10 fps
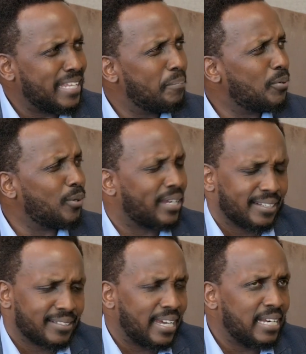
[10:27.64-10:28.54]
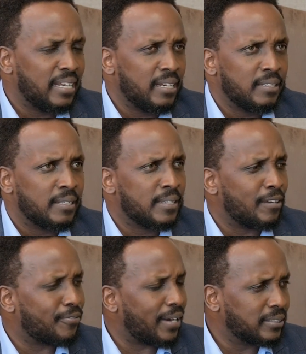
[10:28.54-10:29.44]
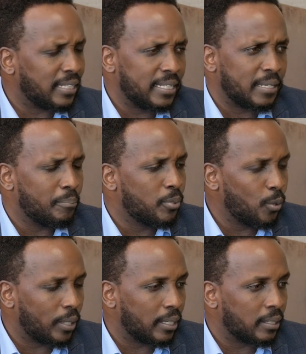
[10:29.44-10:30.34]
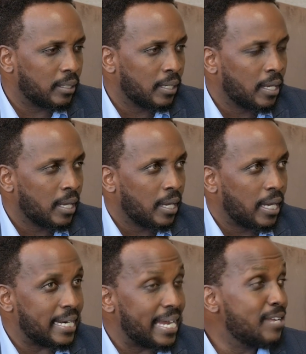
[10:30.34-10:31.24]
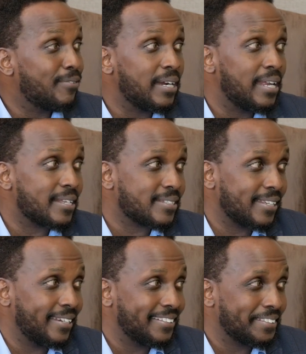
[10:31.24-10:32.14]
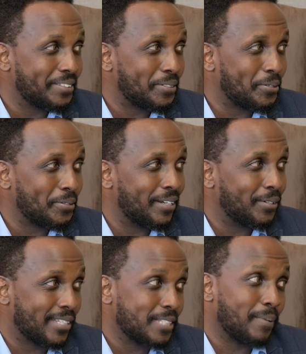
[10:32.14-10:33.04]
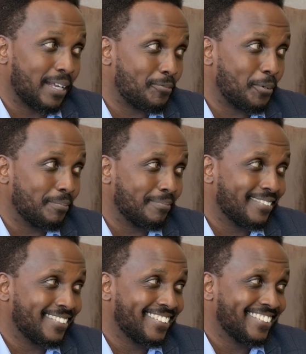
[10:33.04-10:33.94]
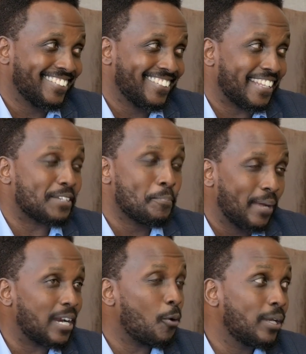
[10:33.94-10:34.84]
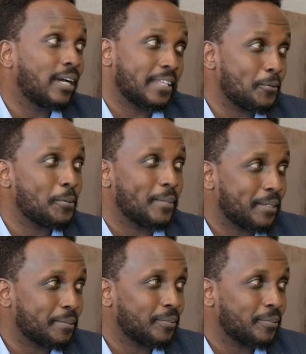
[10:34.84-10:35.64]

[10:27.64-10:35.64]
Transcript: They're broken, and they're fragile, they're broken. And I even dare say on this platform that men are weaker than women.